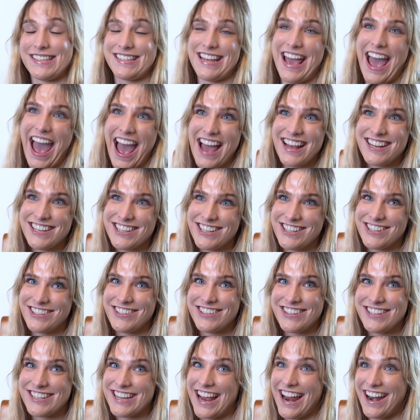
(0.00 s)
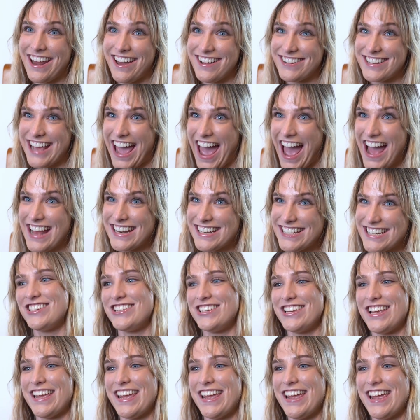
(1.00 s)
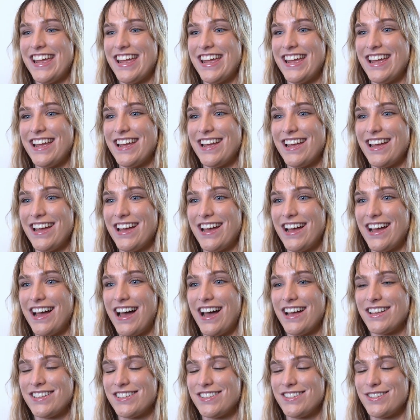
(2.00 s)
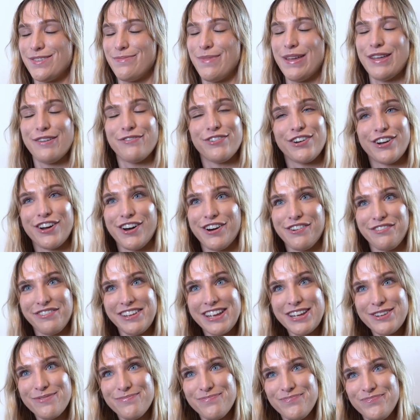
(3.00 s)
Ash, shout out to Ash, she asked to meet for coffee